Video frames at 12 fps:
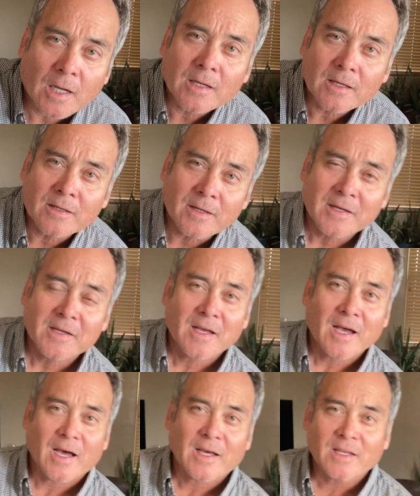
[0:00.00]

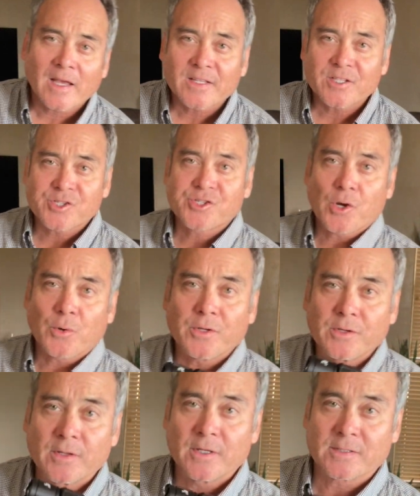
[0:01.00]
I'd like to show you
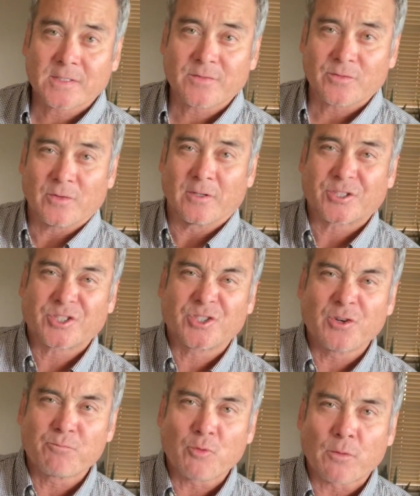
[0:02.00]
this
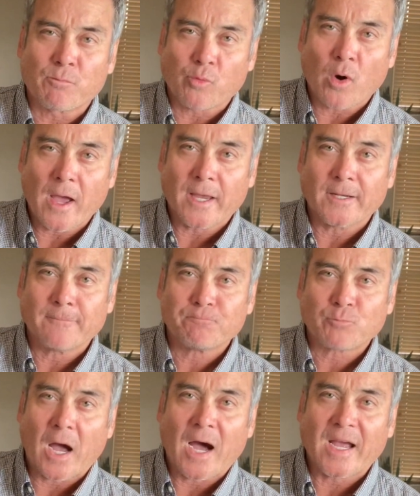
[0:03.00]
super bright,
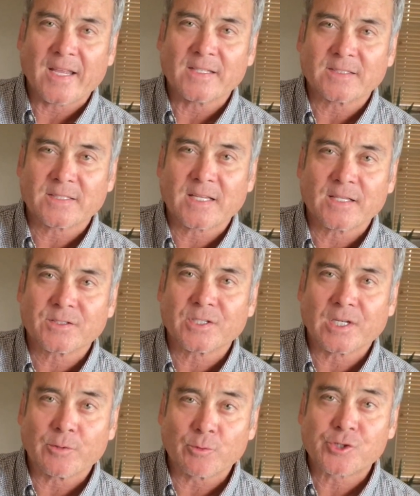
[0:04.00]
high
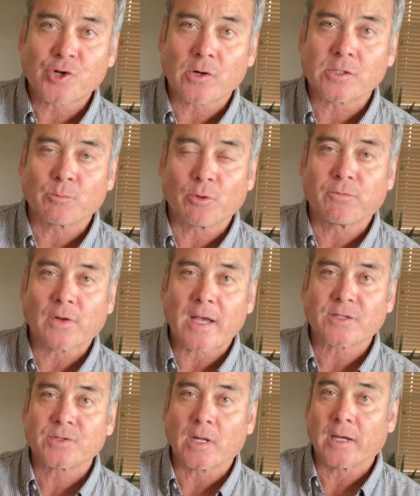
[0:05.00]
intensity rechargeable
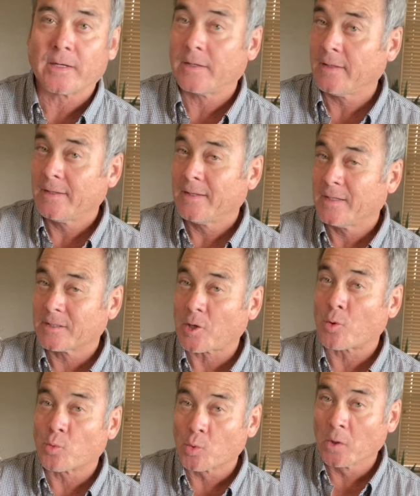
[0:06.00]
flashlight. It's a
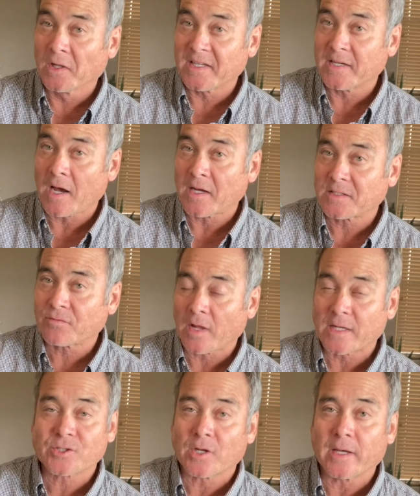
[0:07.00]
really nice
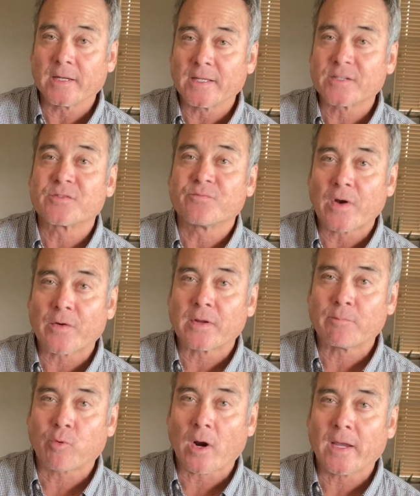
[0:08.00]
flashlight. It's very
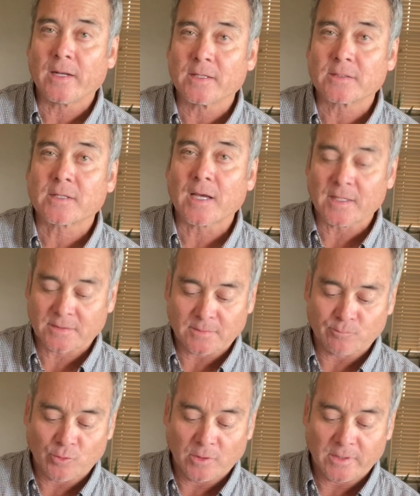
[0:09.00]
bright and it's got some
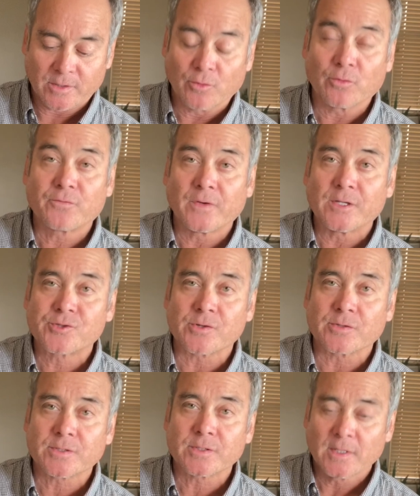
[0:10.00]
really cool
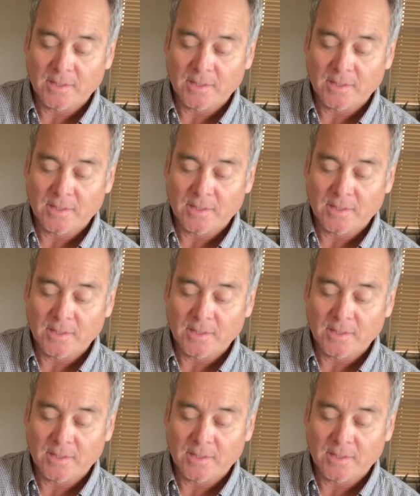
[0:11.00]
features.